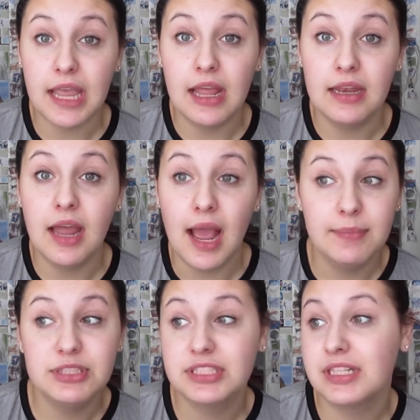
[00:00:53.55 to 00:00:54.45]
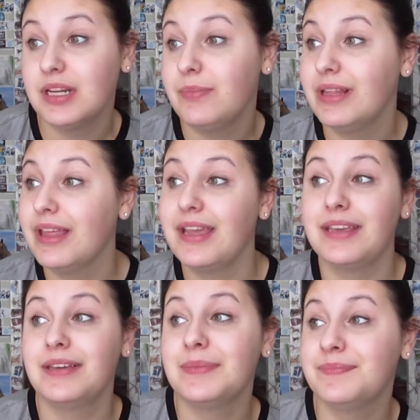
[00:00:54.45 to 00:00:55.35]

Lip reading: and I'm just gonna be like,